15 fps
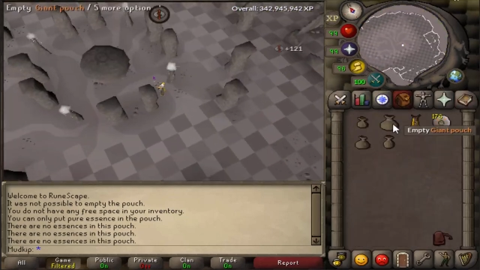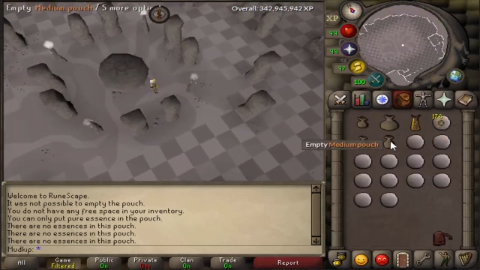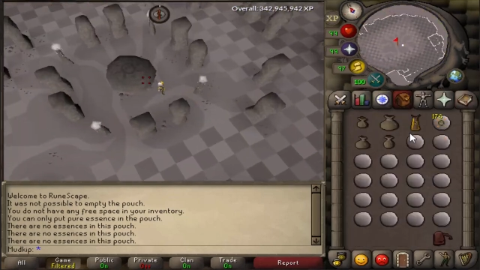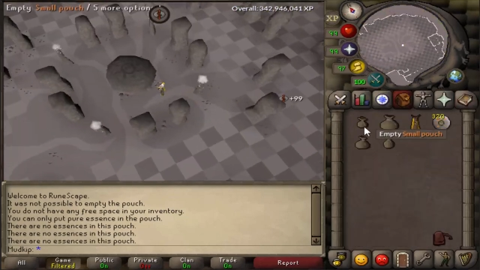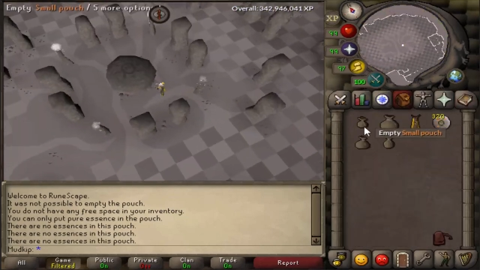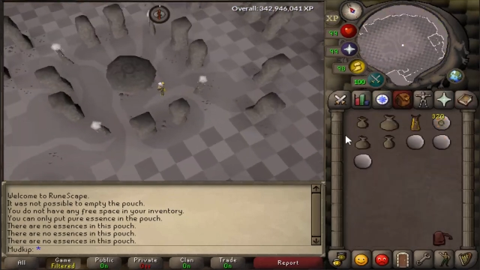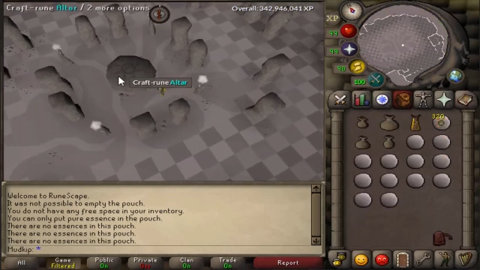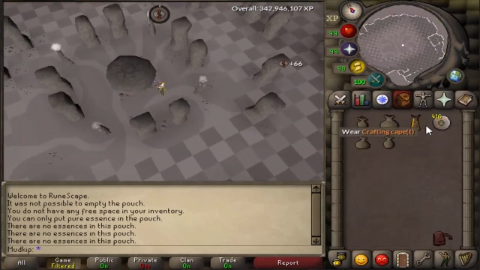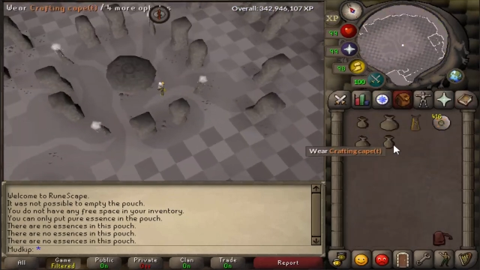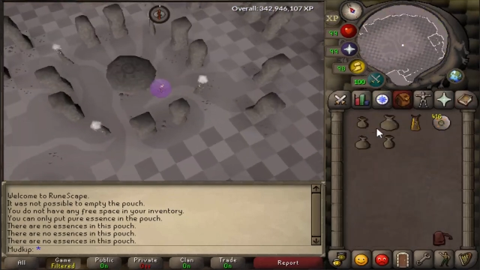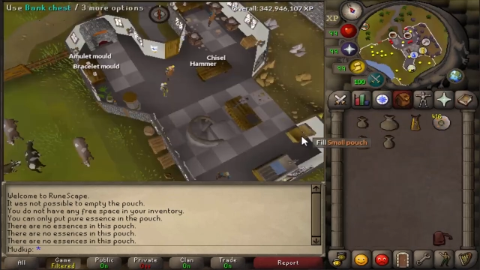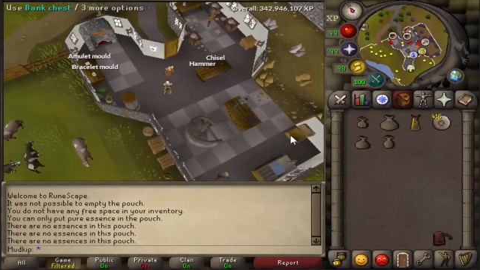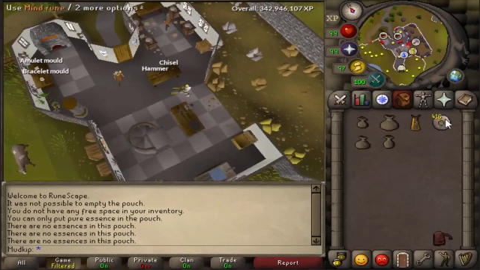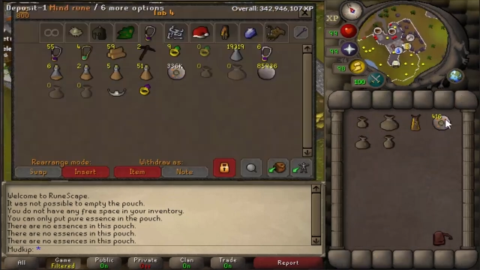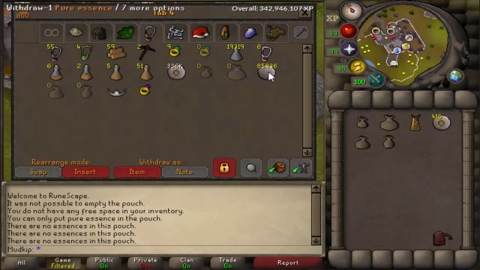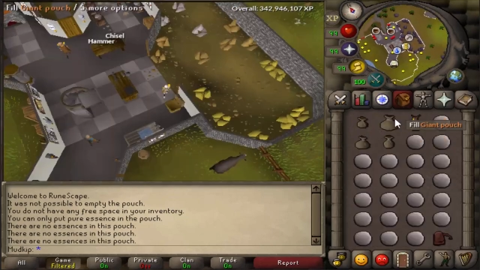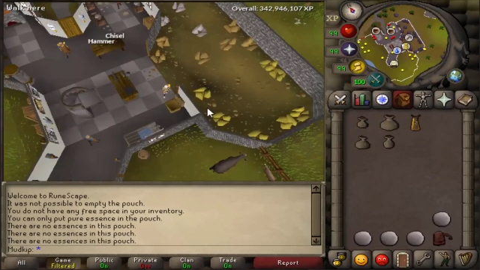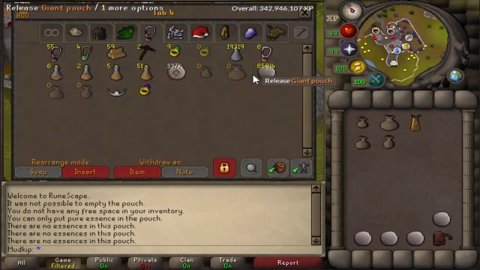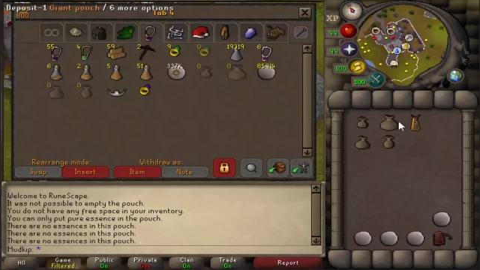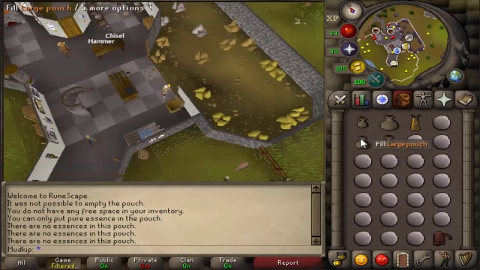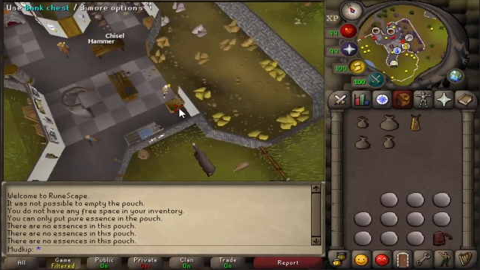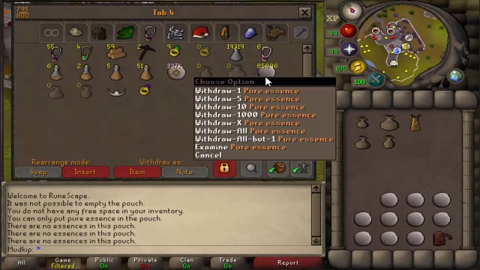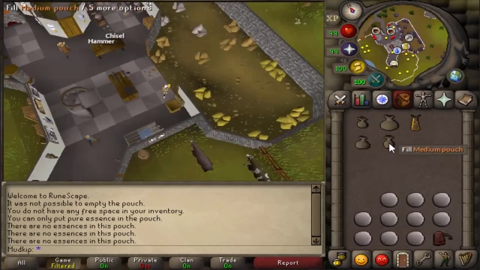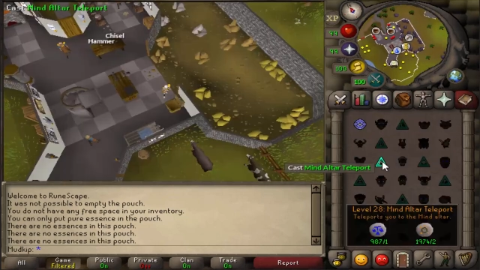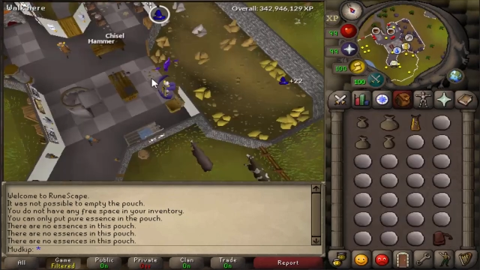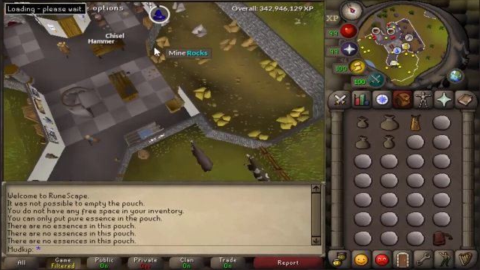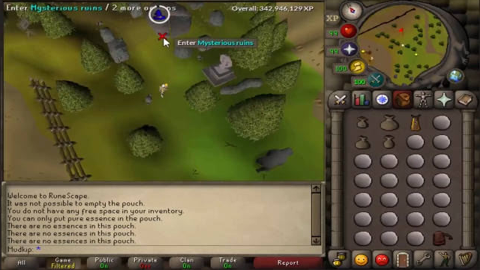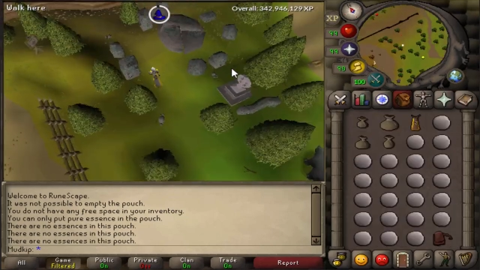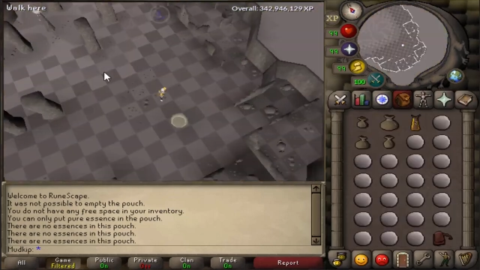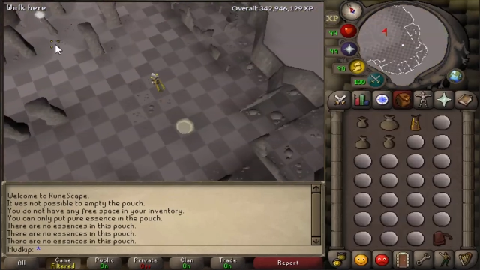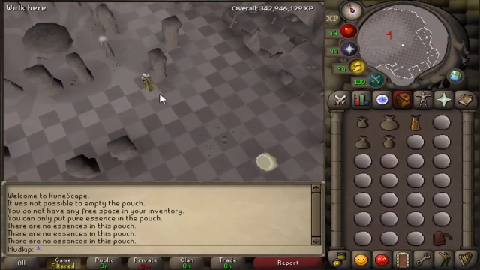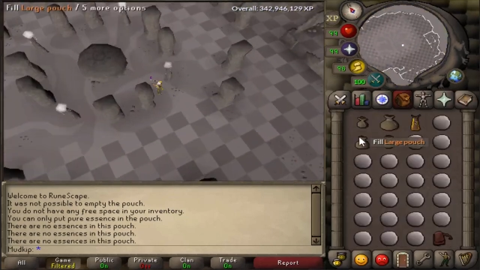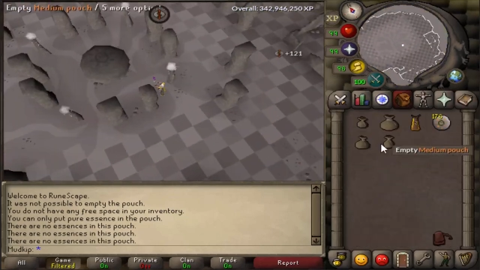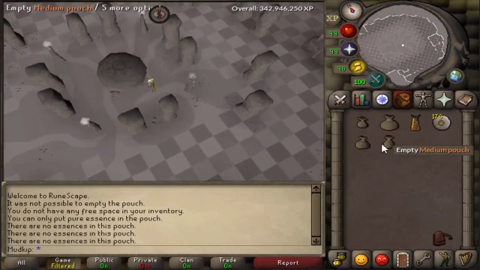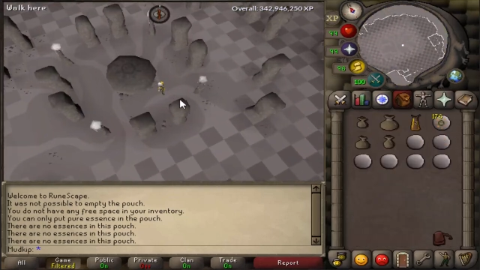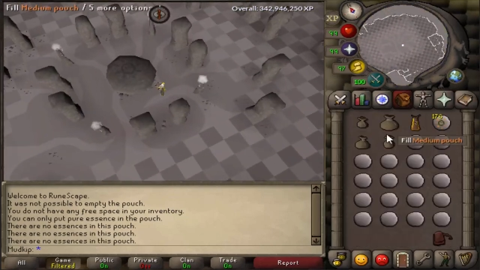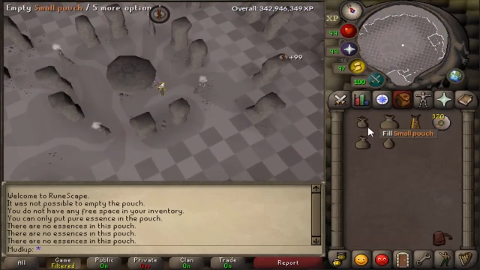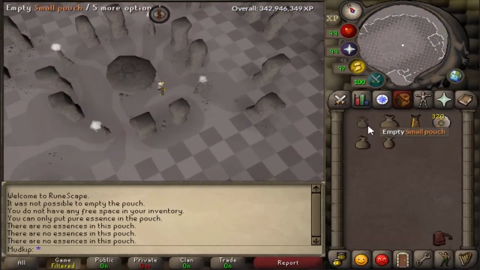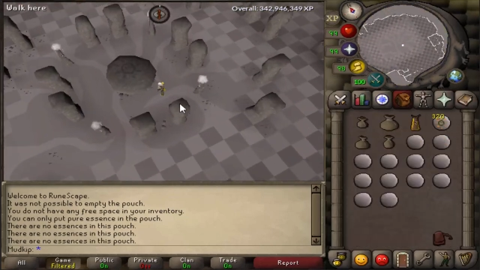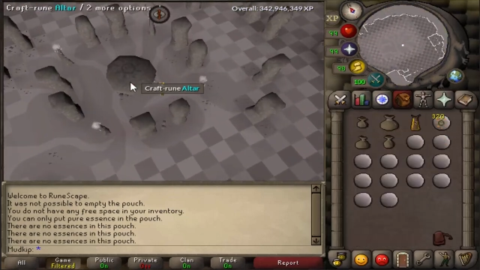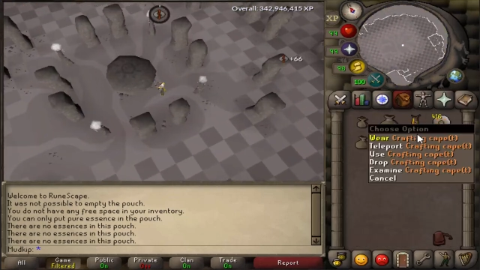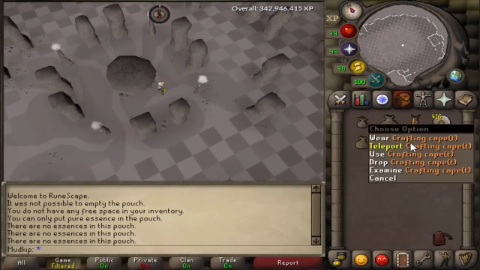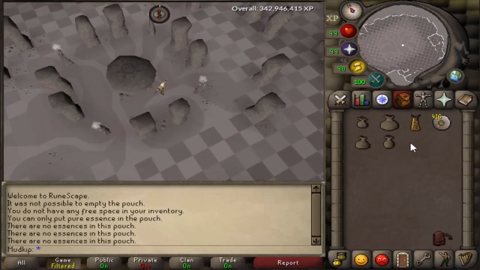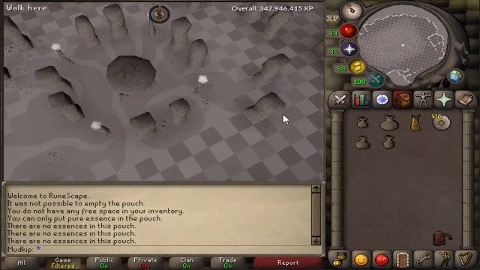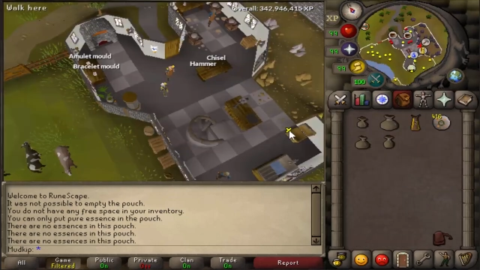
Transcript: [unreadable: no face in view]